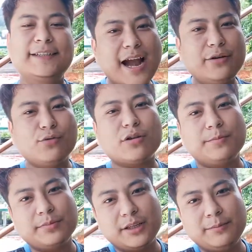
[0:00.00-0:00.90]
And to
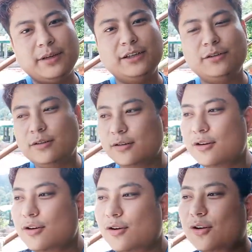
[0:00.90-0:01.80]
accompany me
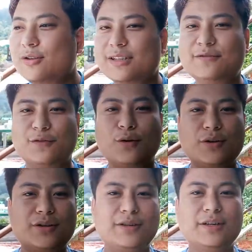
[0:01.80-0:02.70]
on this
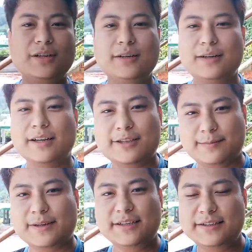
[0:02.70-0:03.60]
vlog is
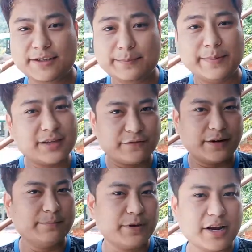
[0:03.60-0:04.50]
my dear best
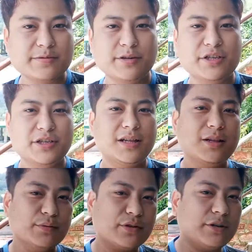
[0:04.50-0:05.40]
friend Prayashmani
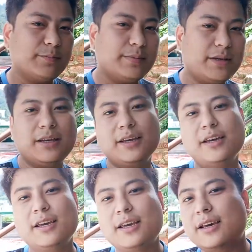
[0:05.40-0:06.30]
Shilal, who's gonna be
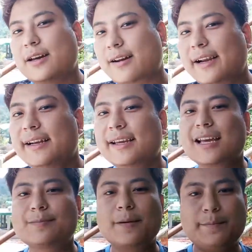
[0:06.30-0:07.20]
riding
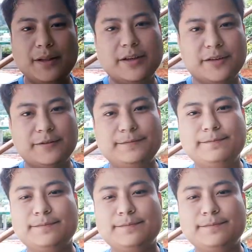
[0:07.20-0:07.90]
as my pillion.